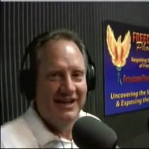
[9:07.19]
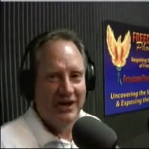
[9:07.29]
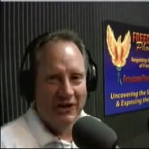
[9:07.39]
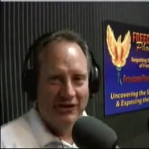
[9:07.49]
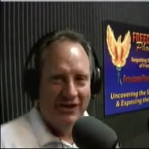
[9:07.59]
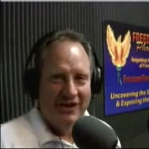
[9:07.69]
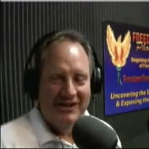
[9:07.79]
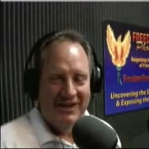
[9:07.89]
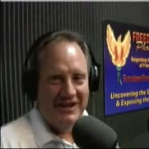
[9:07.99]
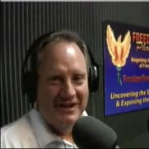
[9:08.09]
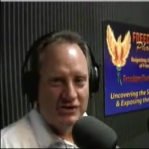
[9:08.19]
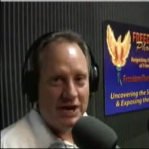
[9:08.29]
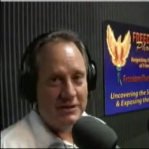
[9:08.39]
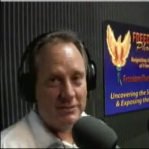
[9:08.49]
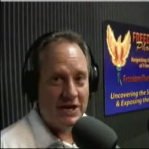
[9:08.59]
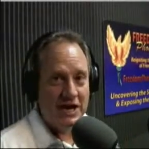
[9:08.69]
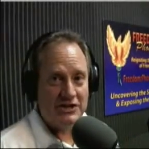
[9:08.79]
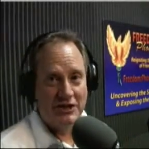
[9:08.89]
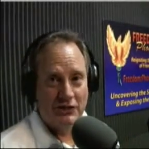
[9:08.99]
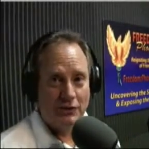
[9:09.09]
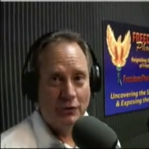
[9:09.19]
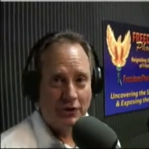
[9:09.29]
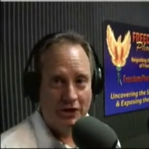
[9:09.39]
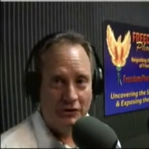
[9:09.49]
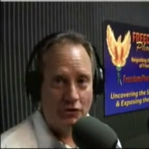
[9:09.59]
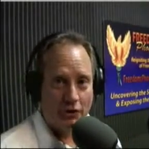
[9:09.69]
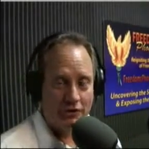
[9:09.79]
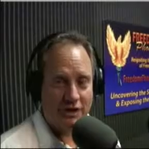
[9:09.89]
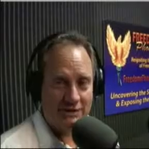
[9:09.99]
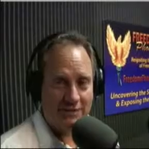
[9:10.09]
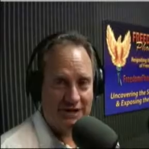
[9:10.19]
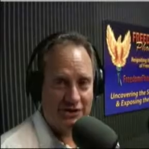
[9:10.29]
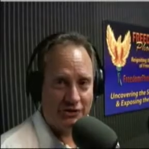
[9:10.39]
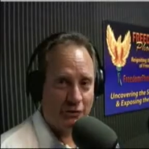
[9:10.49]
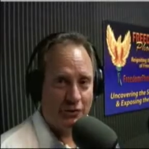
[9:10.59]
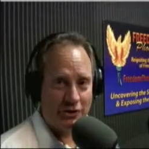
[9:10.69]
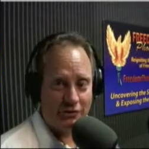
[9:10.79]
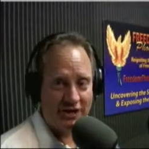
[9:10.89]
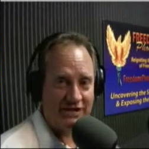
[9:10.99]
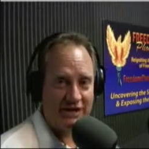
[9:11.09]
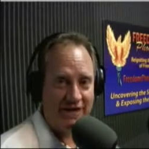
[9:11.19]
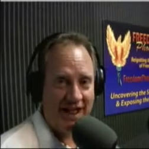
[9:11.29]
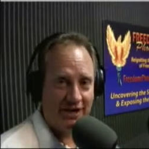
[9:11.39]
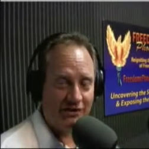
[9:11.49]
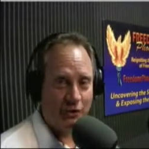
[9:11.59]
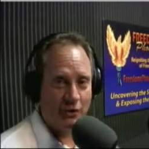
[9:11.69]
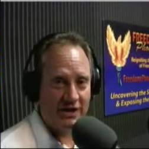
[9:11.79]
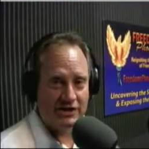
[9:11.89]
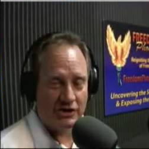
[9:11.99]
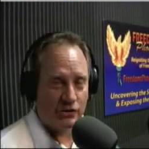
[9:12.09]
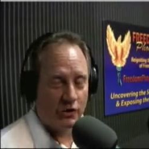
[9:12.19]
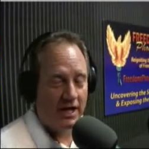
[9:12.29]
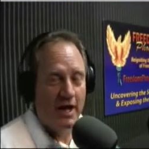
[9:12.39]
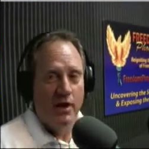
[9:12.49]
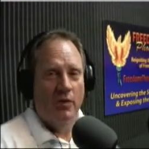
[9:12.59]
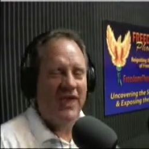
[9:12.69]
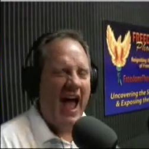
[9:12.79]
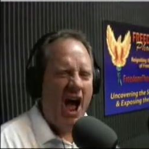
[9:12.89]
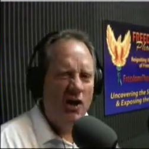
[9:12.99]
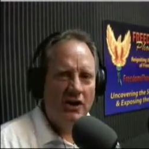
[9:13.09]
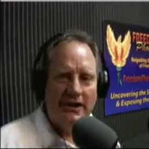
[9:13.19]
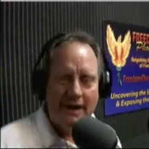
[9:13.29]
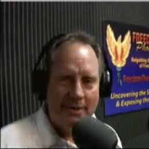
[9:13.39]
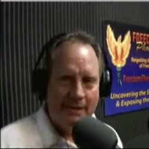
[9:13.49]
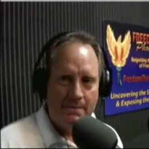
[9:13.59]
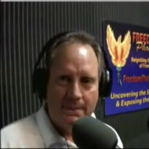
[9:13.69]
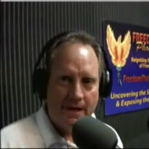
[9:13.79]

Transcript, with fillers: you know, the transportation authority, New York Transportation Authority or Tennessee Valley Authority, it's authority without limit